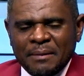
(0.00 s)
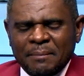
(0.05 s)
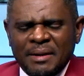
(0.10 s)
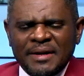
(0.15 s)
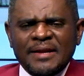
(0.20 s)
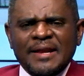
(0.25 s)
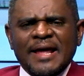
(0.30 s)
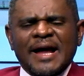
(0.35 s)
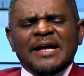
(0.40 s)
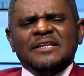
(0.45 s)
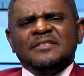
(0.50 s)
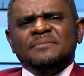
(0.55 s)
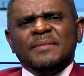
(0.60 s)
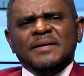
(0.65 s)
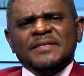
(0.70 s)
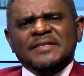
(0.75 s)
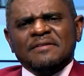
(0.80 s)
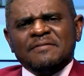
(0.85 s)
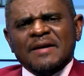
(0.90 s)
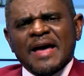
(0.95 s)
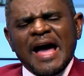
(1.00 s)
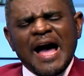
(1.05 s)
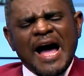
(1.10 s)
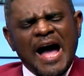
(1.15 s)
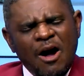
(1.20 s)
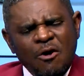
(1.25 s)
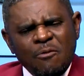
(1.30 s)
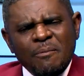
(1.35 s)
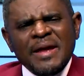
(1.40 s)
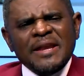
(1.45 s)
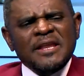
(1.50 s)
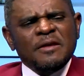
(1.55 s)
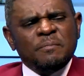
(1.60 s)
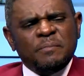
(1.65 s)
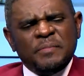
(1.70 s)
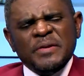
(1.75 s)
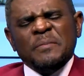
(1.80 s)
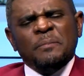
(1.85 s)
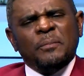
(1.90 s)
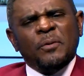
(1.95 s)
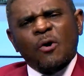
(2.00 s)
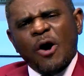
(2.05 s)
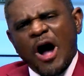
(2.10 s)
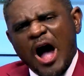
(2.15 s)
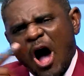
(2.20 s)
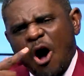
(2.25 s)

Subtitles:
But then I asked myself, how many people